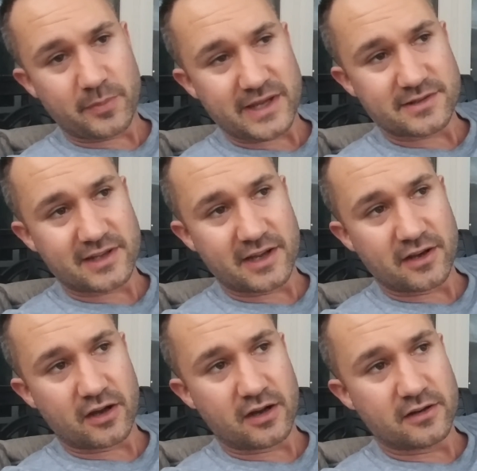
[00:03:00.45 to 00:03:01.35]
based on
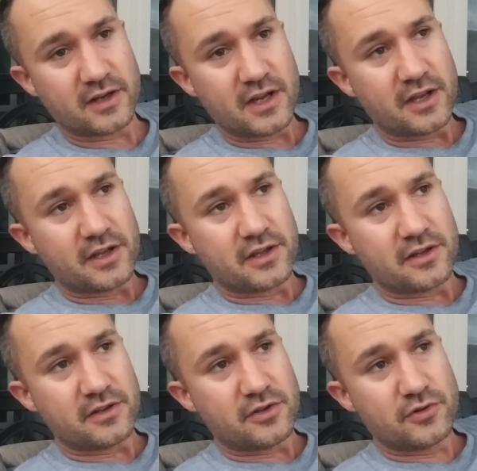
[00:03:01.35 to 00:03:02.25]
uh,
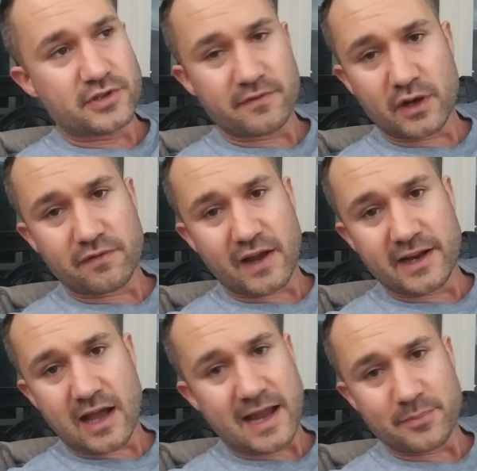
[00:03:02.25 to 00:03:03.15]
user
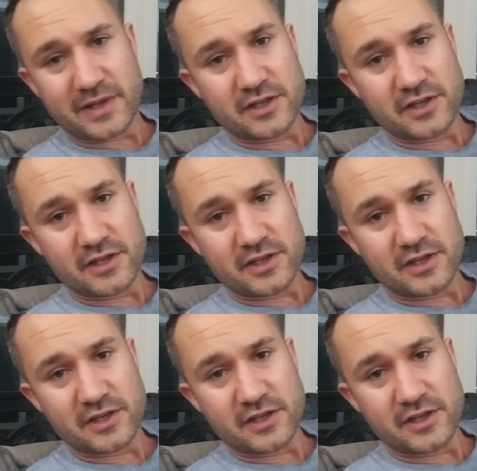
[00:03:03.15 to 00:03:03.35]
verified I P